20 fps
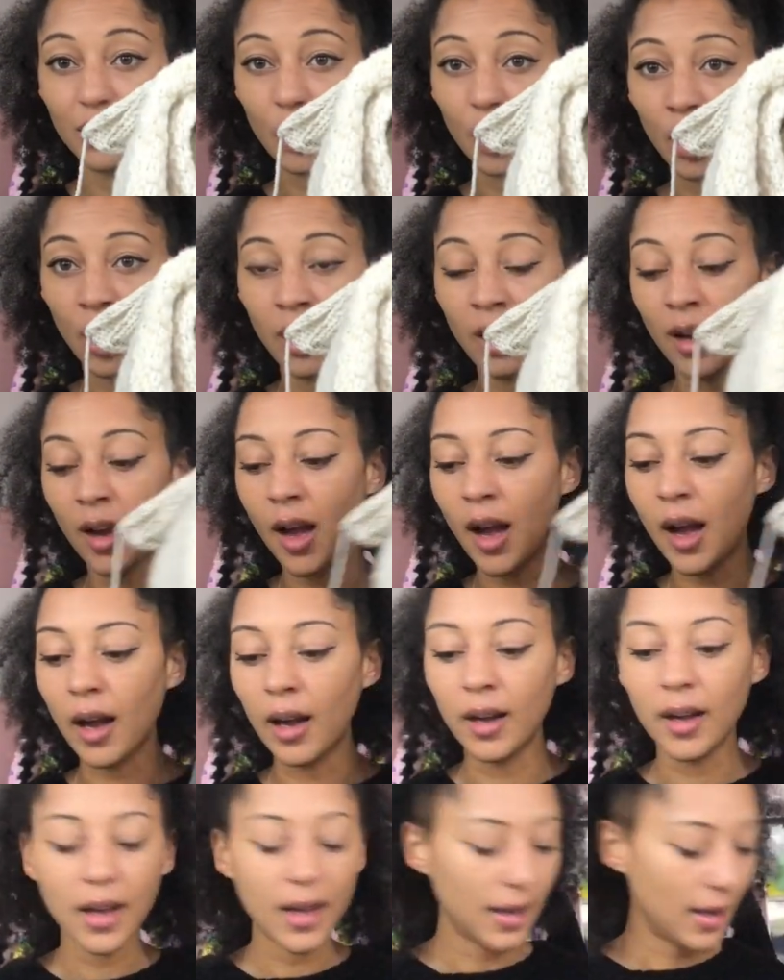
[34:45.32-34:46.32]
colour,
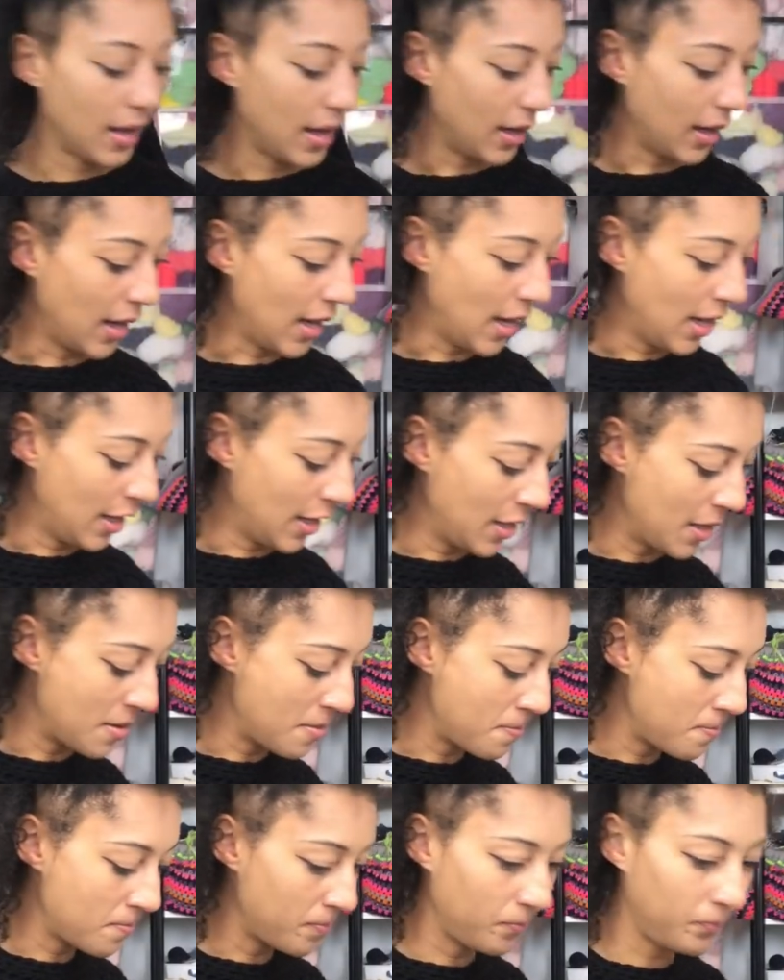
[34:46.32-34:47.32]

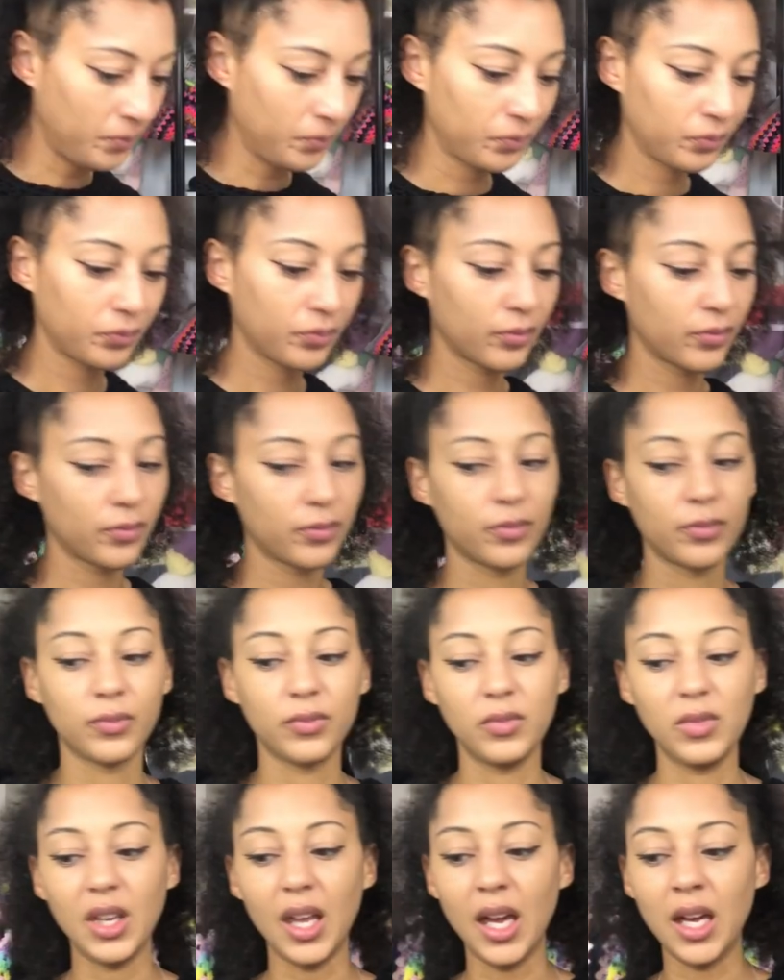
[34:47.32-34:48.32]
and
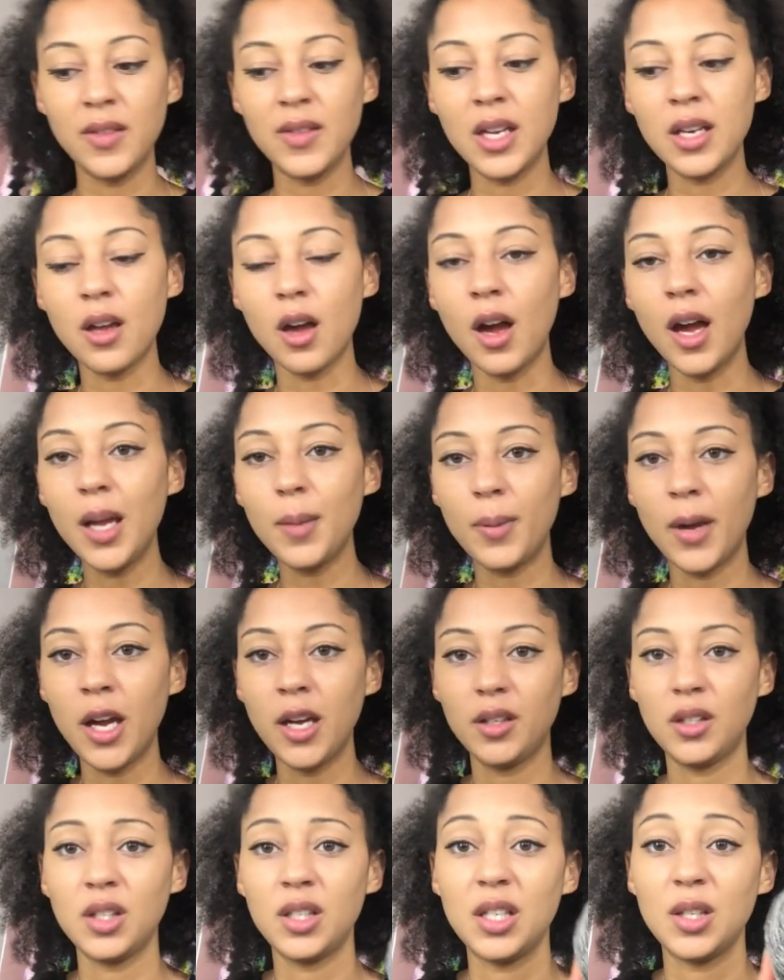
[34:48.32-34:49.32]
then I
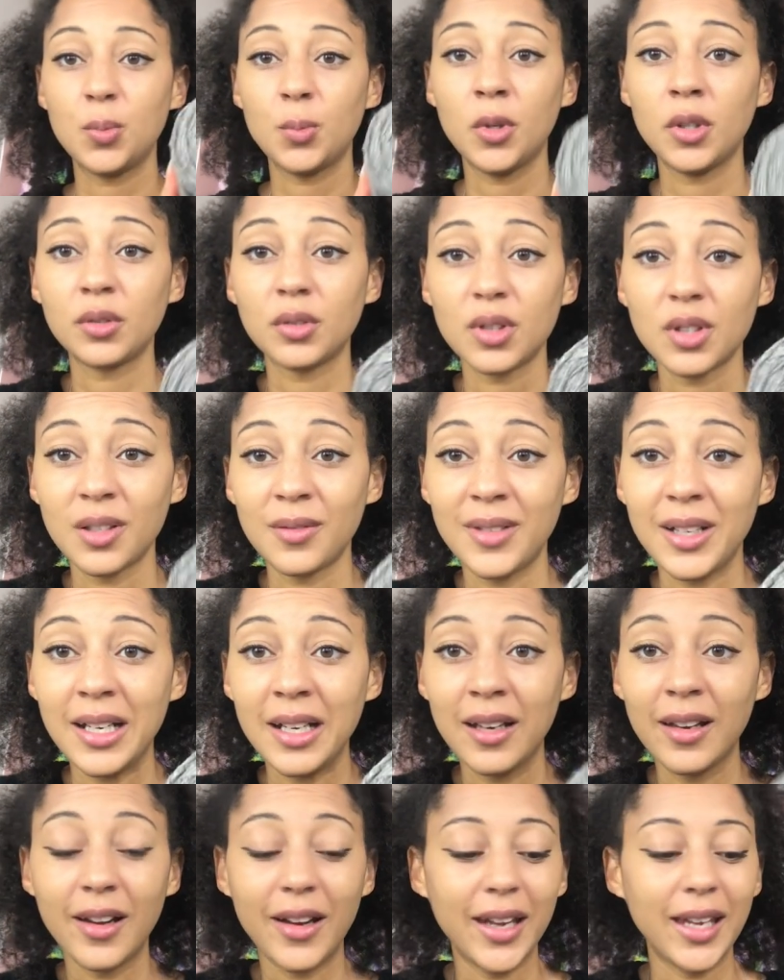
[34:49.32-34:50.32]
purchased this one because I really
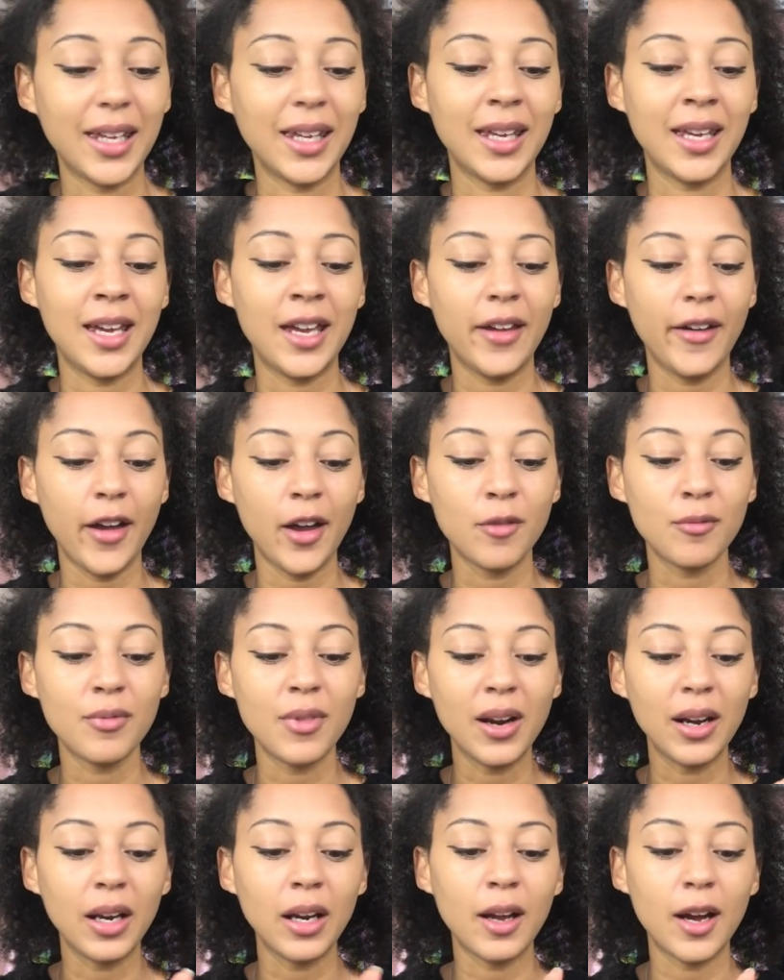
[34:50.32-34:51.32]
like it. I
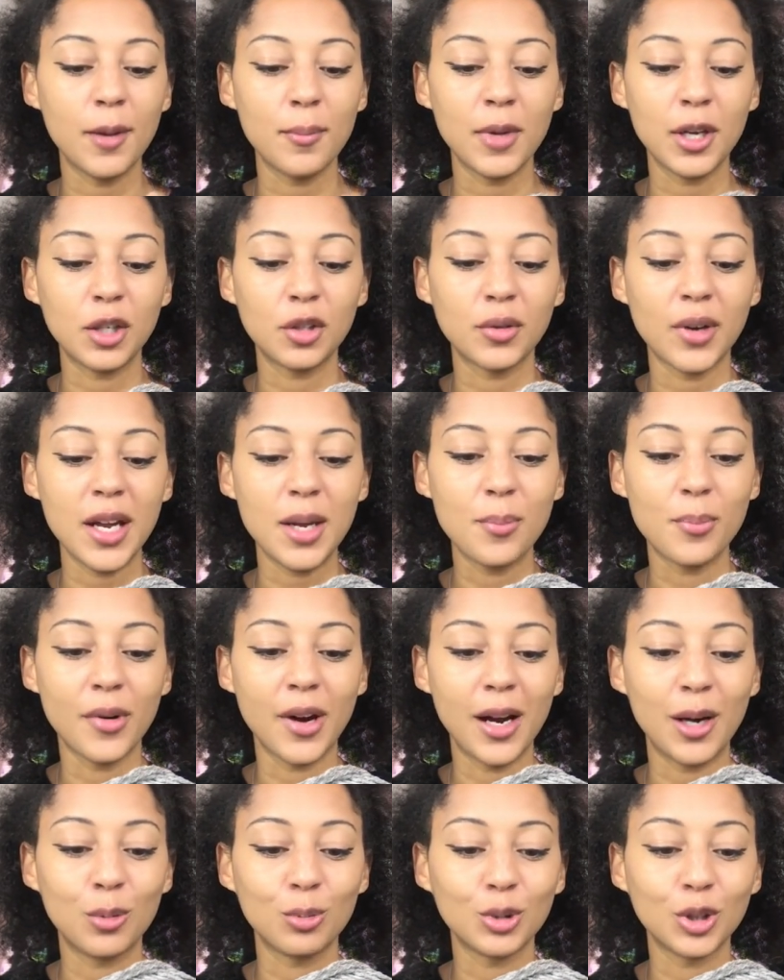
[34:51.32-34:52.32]
really like my grey
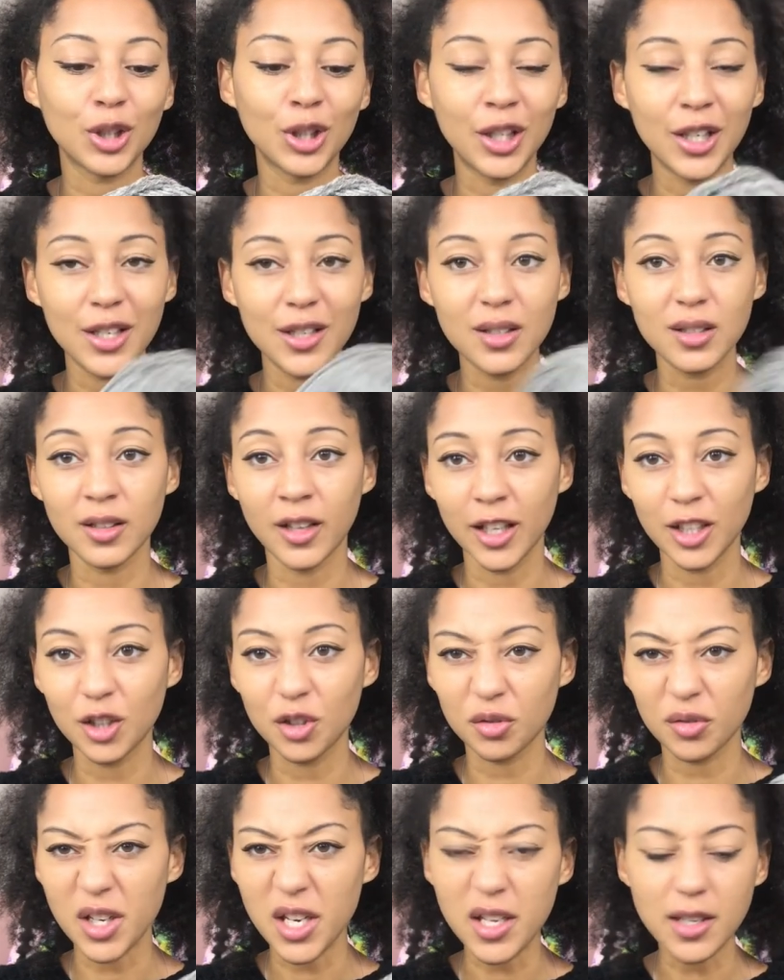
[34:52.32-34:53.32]
brown colours, like
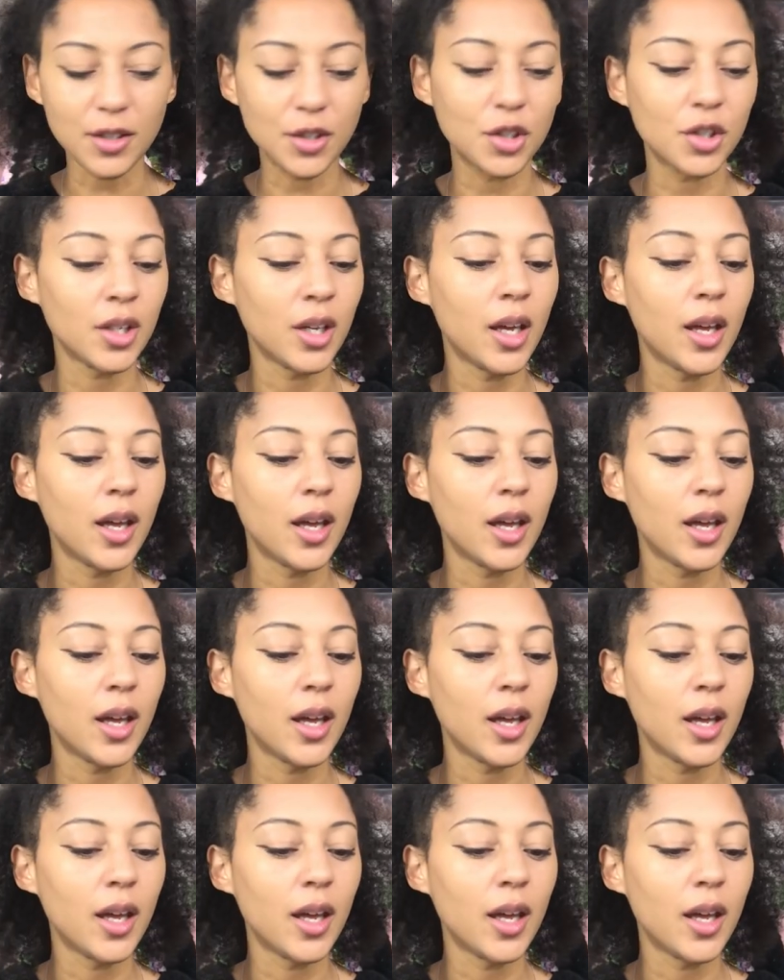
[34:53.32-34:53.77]
Greige.